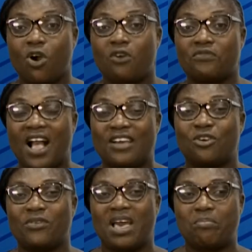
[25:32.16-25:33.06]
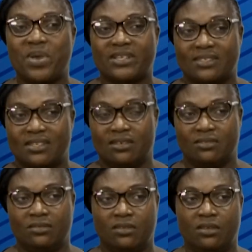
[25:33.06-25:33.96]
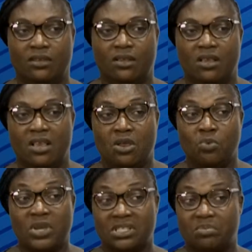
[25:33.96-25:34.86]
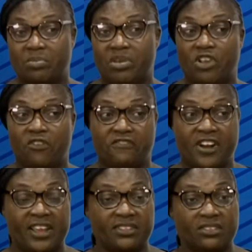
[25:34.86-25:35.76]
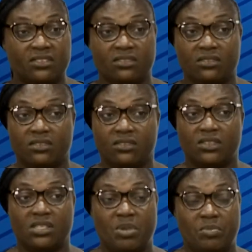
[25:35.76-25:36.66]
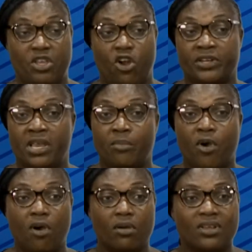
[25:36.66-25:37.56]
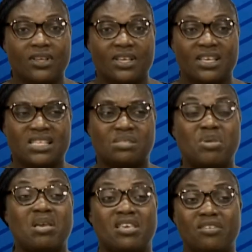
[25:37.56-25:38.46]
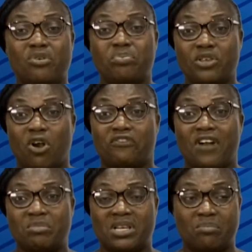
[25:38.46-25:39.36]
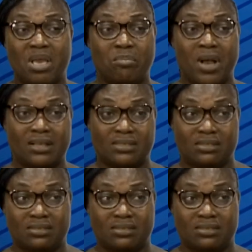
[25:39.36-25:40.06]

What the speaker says: of another person, which may be your friend, it may be your neighbor, it may even be your family members.